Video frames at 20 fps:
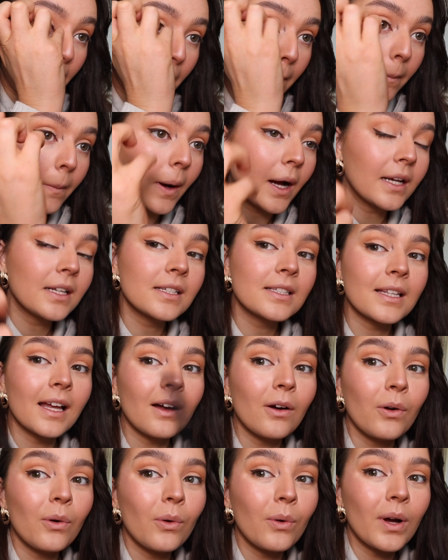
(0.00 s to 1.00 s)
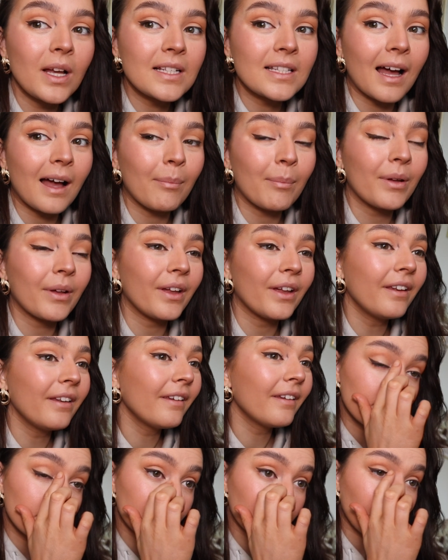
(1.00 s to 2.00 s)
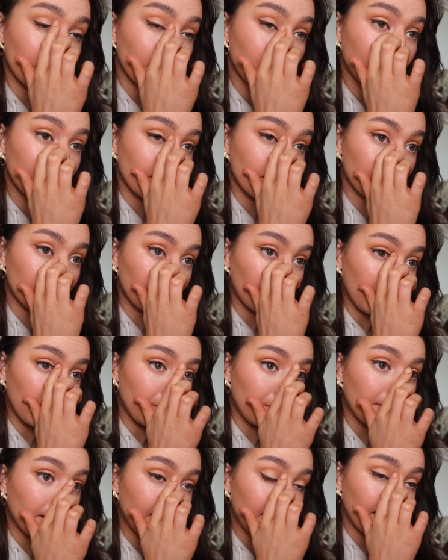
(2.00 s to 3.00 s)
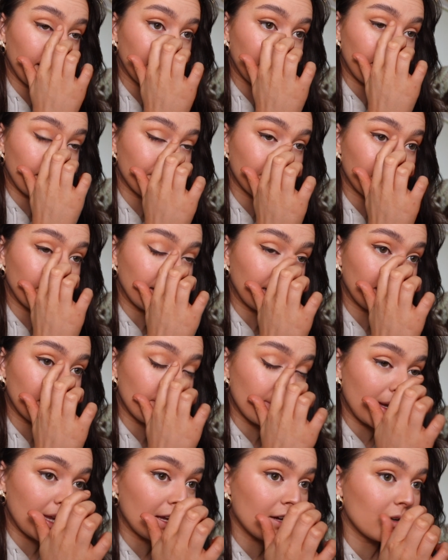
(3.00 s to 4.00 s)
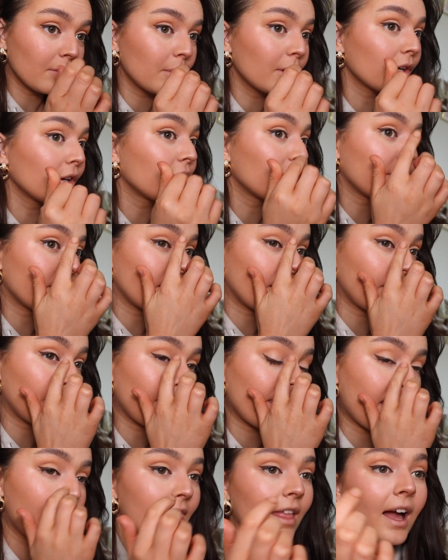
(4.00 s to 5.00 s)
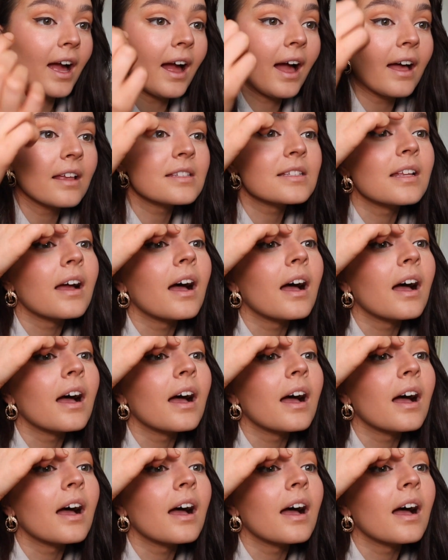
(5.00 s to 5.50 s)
Why does that always happen? It's just going so well. I felt like a makeup guru and then that has to